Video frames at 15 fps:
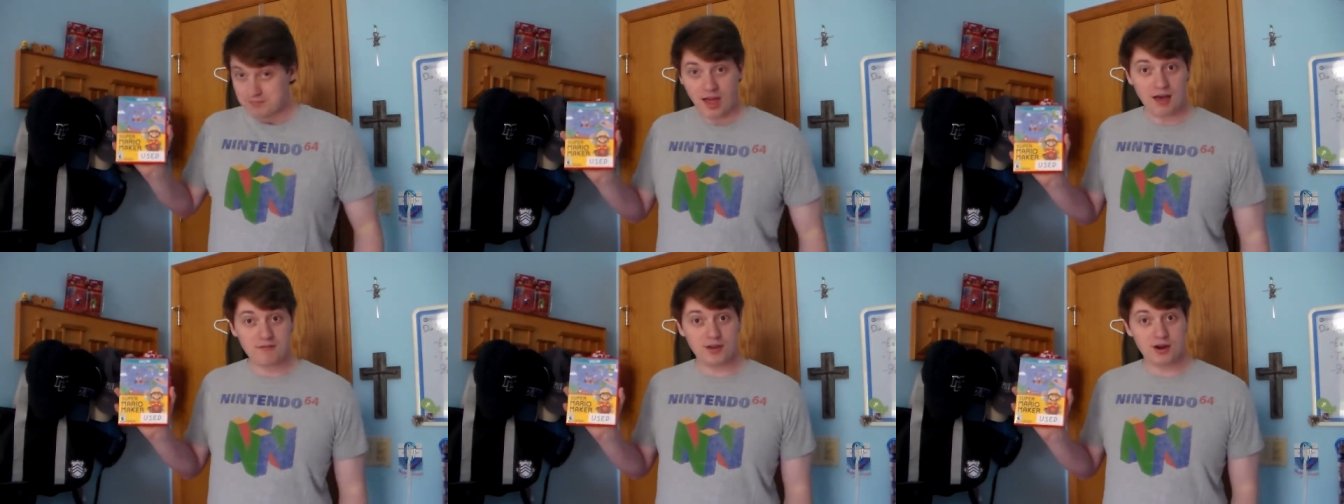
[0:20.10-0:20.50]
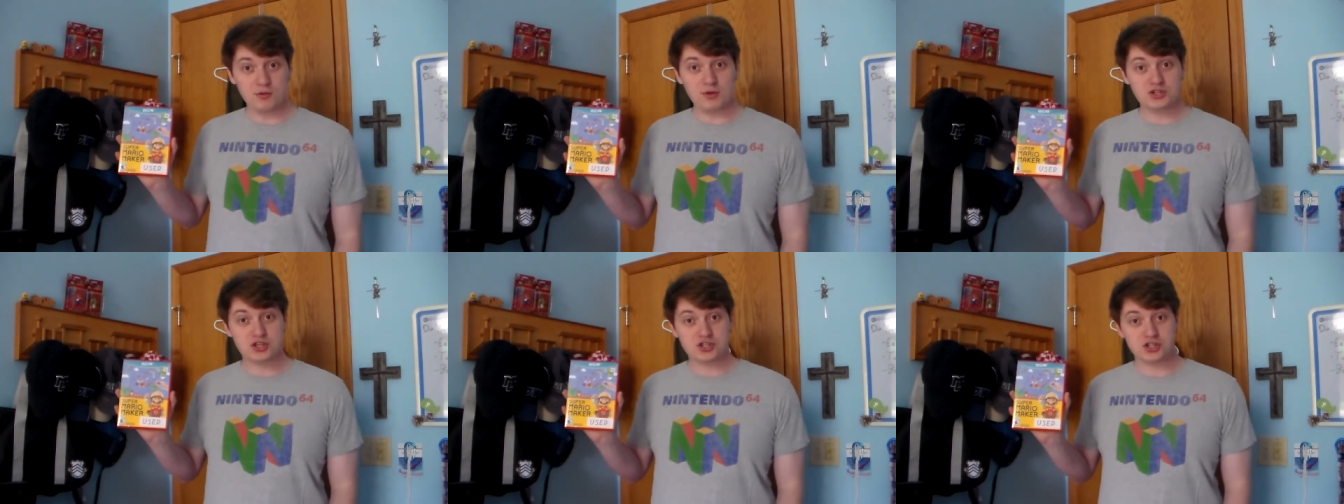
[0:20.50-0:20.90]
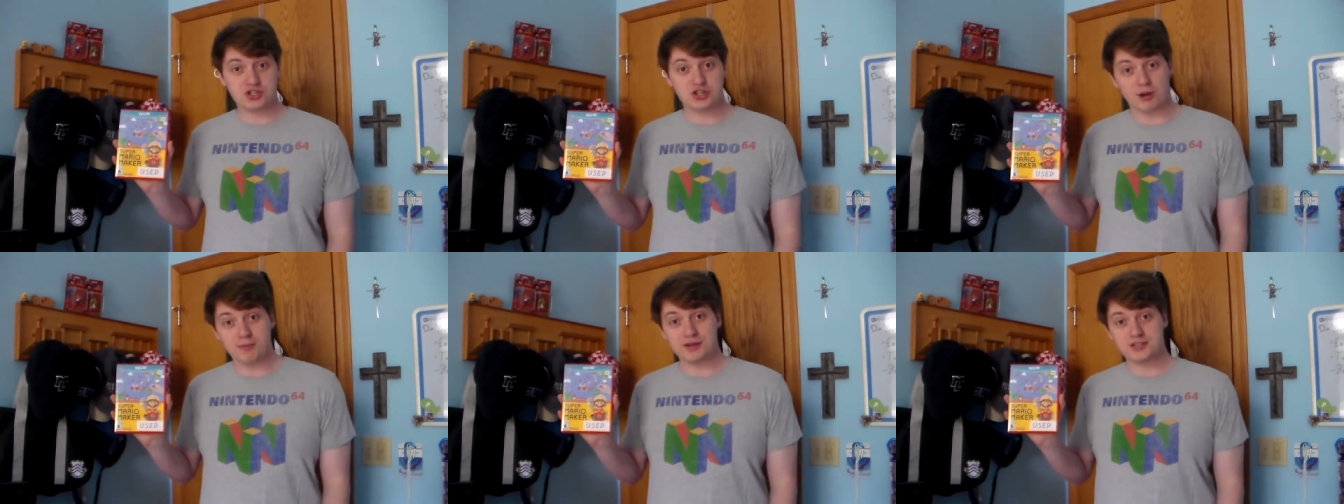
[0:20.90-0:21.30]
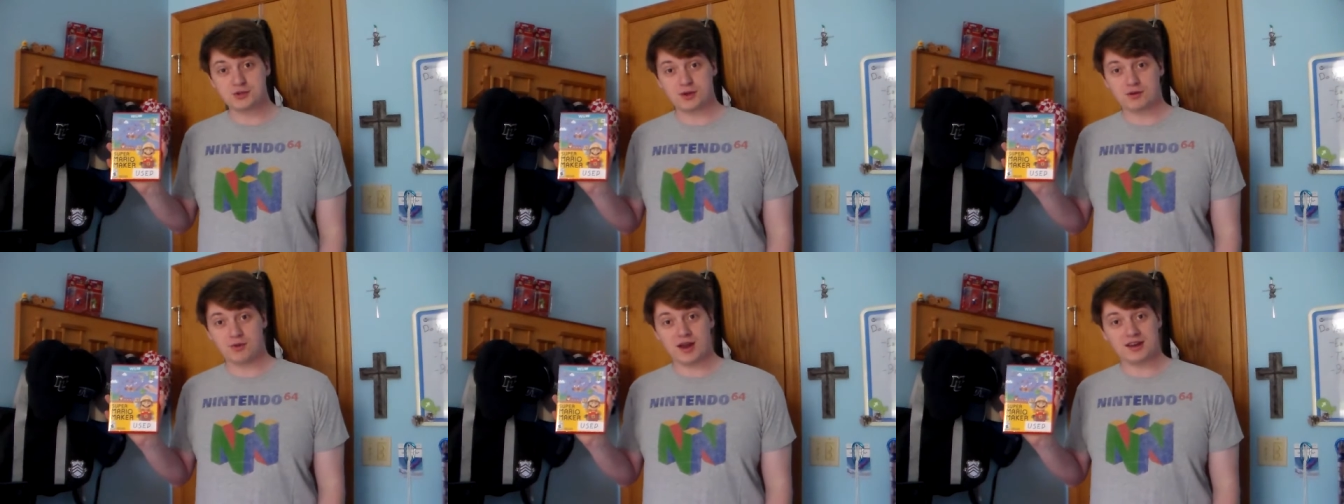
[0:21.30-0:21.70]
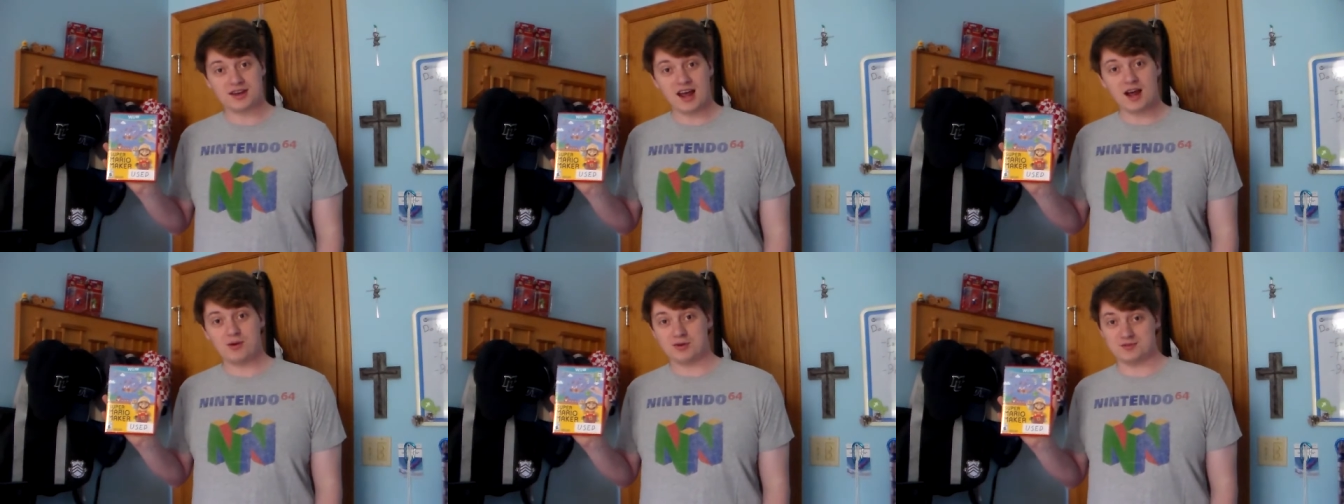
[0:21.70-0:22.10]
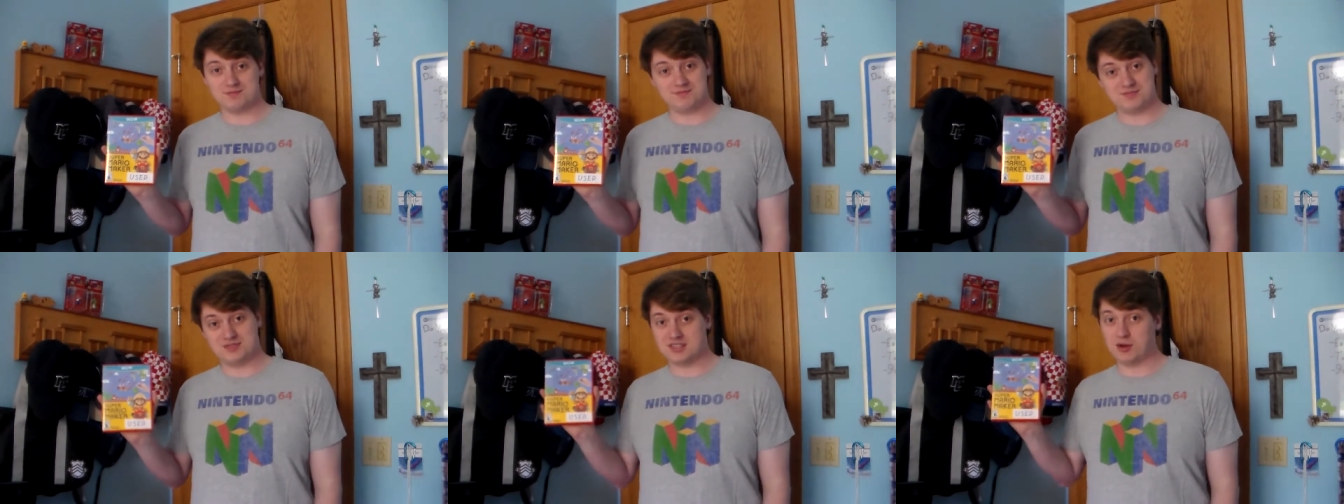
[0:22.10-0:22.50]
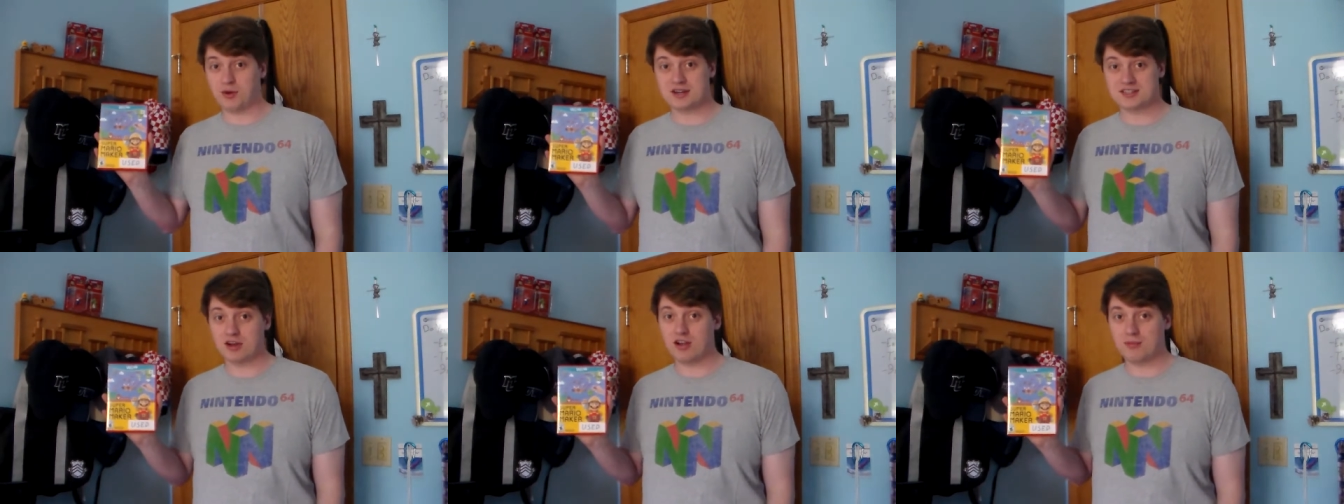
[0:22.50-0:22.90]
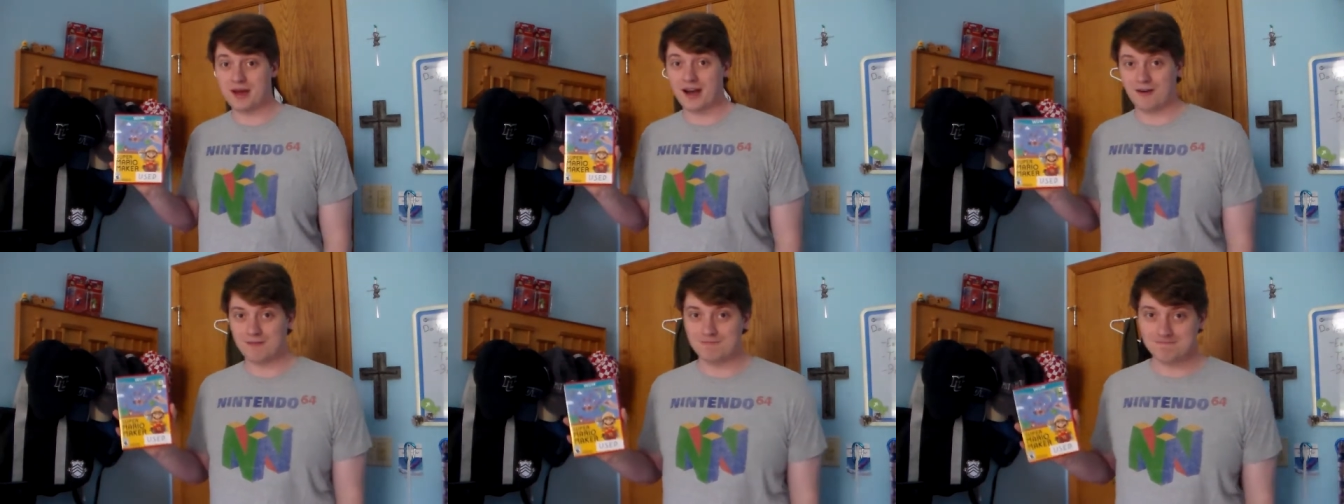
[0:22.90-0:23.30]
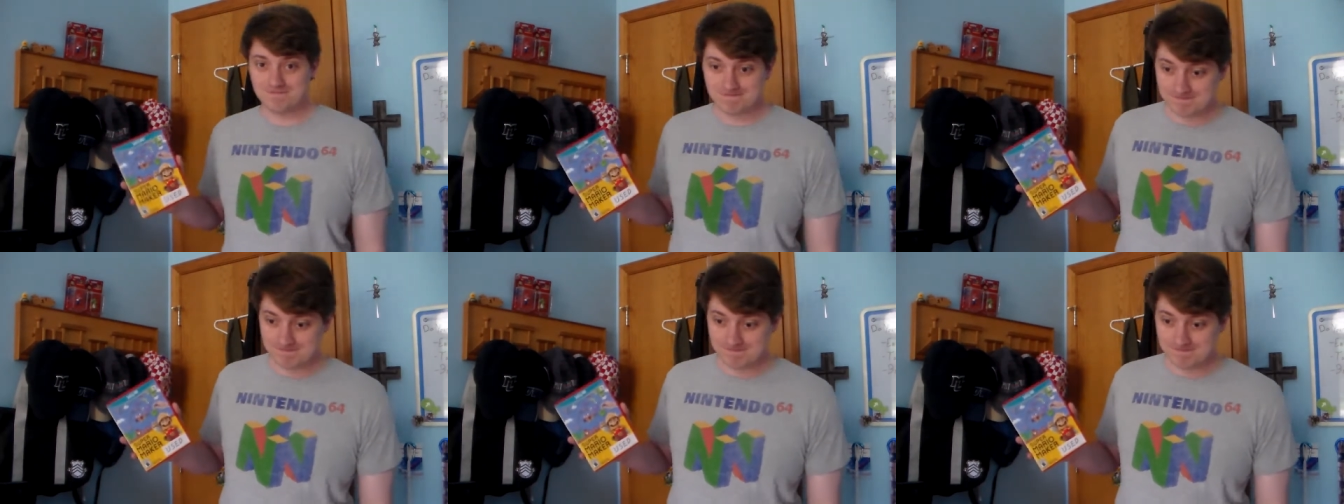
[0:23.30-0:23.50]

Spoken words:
I figured we should just jump into it right now and see what it's all about.